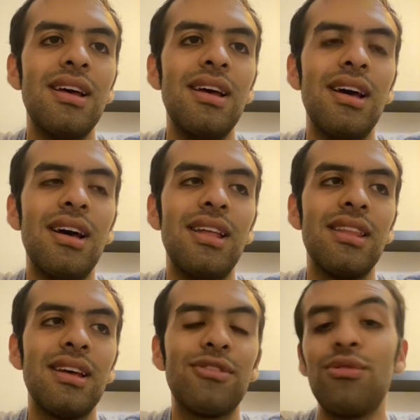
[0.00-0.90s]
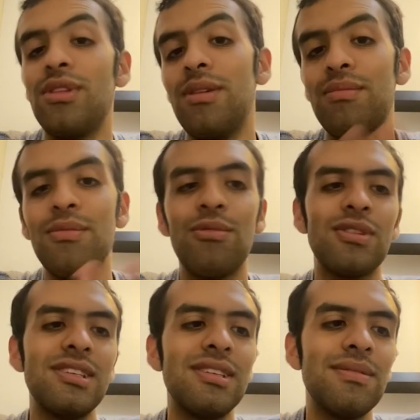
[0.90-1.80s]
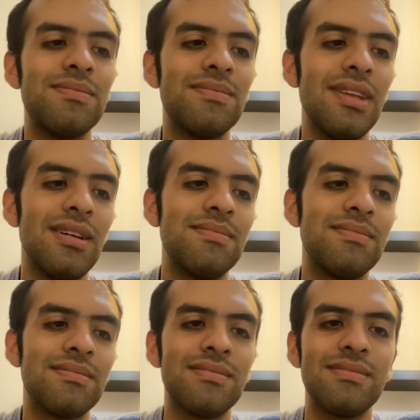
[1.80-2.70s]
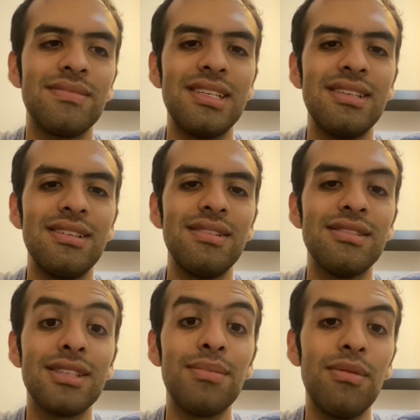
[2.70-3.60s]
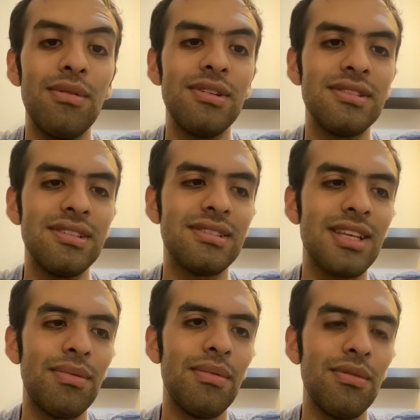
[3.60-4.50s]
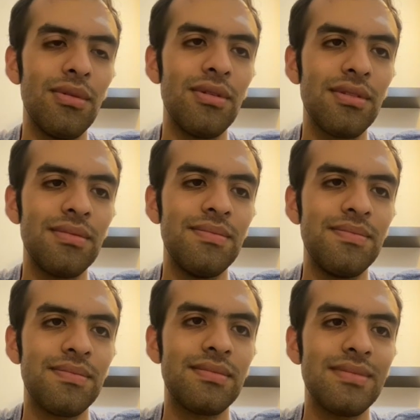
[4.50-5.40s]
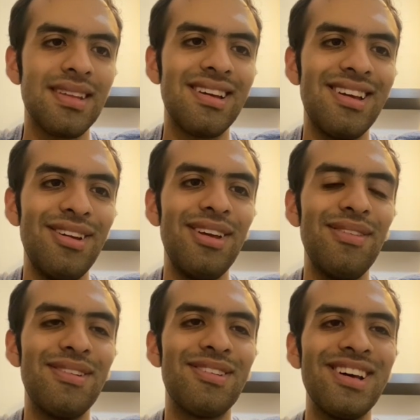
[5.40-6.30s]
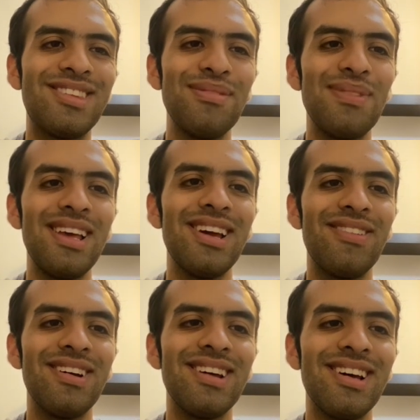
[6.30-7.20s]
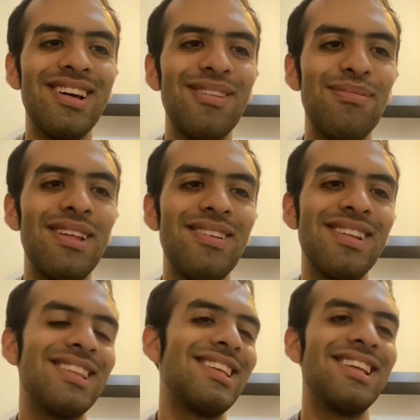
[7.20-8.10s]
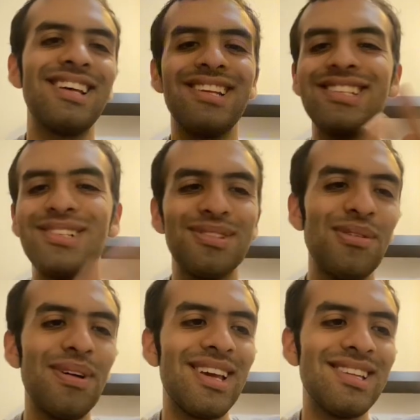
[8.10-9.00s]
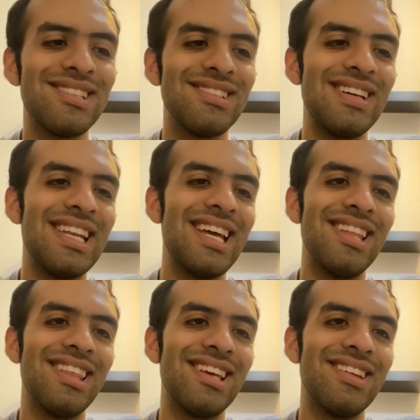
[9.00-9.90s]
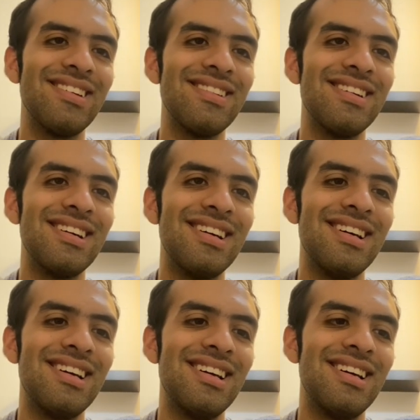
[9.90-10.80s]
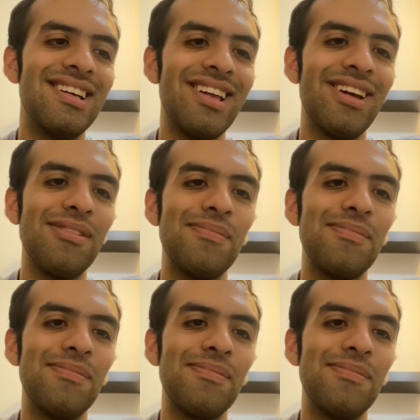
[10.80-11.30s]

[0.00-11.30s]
And through the Imperm was easy, yeah. Unstoppable board. He even tried to play around. Yeah, there's no way he's doing anything, you know? Yeah.